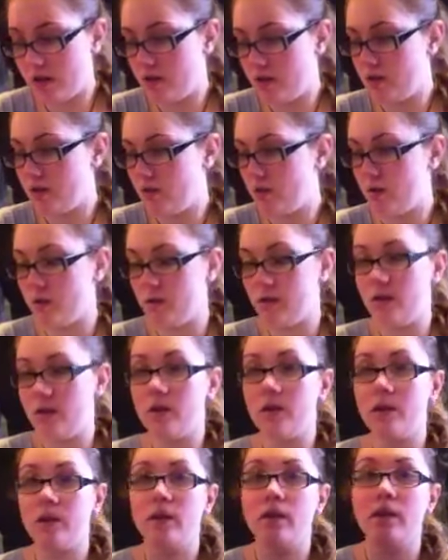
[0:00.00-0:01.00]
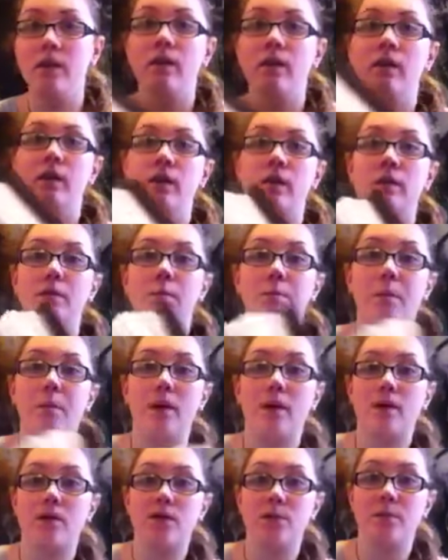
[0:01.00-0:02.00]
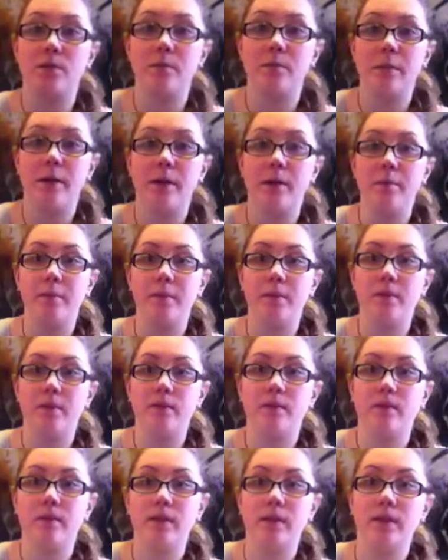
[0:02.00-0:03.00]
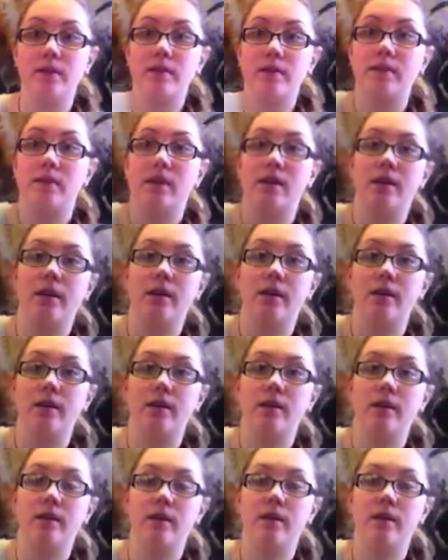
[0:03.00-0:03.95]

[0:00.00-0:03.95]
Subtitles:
It's got parchment paper on the inside.